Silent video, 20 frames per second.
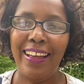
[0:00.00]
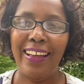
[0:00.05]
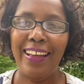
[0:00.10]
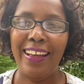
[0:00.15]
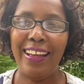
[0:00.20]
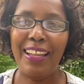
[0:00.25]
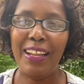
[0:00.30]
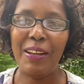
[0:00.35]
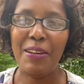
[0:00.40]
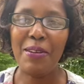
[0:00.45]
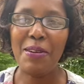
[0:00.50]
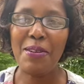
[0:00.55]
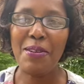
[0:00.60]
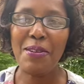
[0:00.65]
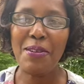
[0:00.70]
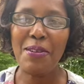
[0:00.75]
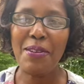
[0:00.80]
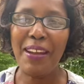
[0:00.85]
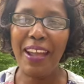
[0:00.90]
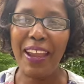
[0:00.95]

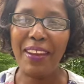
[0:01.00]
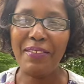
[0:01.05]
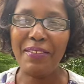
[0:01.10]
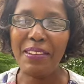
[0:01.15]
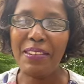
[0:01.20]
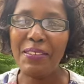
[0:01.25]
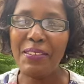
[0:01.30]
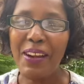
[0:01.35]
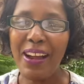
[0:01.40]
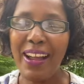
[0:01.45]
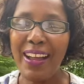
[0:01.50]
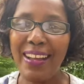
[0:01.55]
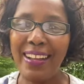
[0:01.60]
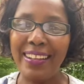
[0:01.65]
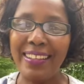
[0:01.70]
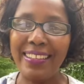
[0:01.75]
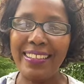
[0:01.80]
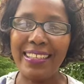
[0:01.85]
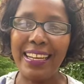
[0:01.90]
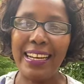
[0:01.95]
hello
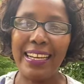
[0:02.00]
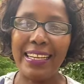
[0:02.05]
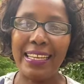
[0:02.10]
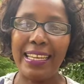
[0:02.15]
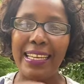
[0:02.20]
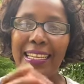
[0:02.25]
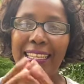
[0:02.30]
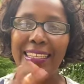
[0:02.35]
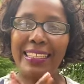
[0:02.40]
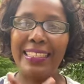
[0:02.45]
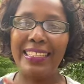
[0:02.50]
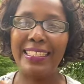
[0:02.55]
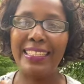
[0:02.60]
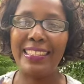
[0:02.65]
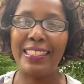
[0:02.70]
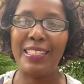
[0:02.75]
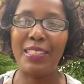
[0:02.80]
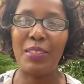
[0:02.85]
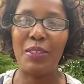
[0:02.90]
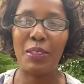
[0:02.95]
everyone again
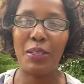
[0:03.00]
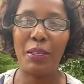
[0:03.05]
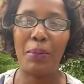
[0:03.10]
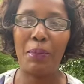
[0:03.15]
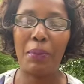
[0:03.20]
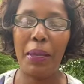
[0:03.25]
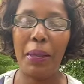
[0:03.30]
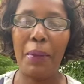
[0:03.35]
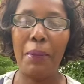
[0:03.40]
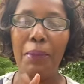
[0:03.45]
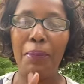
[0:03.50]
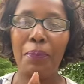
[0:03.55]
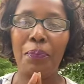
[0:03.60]
this is dr pam